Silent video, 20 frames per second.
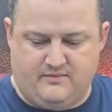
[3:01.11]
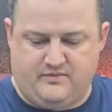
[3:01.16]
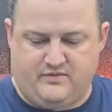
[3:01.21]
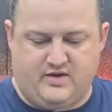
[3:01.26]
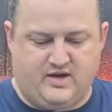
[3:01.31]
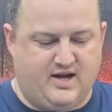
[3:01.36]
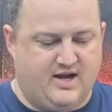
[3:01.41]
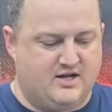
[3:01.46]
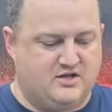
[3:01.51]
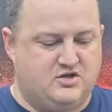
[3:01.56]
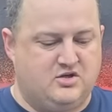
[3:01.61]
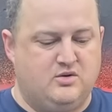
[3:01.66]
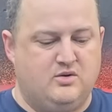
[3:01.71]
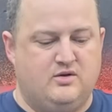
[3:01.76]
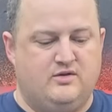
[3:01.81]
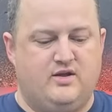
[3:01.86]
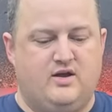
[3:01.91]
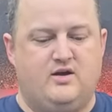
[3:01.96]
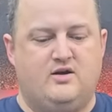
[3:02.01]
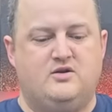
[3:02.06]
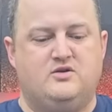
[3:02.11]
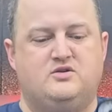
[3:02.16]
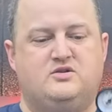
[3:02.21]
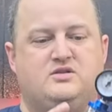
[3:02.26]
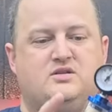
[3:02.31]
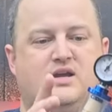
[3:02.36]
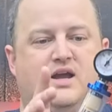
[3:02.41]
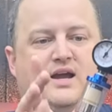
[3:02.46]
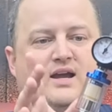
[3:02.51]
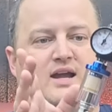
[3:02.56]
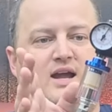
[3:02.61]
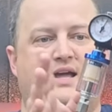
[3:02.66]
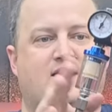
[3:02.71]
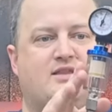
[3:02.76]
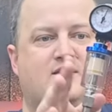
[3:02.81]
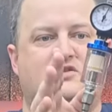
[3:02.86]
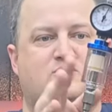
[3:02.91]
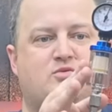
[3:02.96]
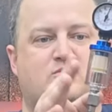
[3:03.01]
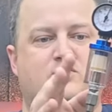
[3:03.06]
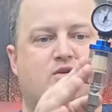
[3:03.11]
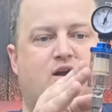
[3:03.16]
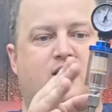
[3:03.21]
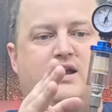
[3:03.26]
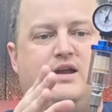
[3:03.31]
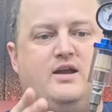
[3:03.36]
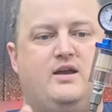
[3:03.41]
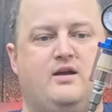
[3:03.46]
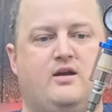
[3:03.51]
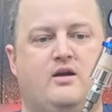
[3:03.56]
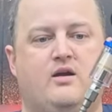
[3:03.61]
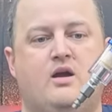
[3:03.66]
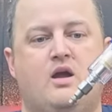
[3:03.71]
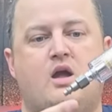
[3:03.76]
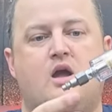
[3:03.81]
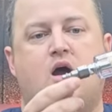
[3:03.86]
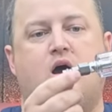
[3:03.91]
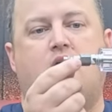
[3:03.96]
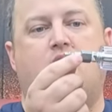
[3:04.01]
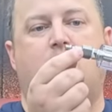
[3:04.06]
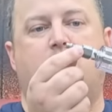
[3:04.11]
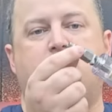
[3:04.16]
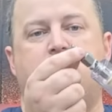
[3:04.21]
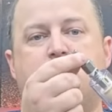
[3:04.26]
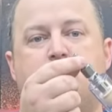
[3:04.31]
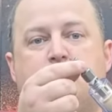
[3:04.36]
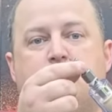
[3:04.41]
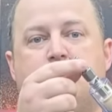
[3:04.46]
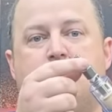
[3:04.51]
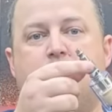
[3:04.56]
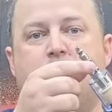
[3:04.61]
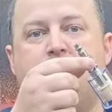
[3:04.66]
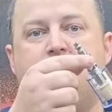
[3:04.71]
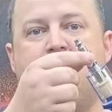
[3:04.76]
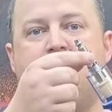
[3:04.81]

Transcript: they got two of those. I got this one right here. You will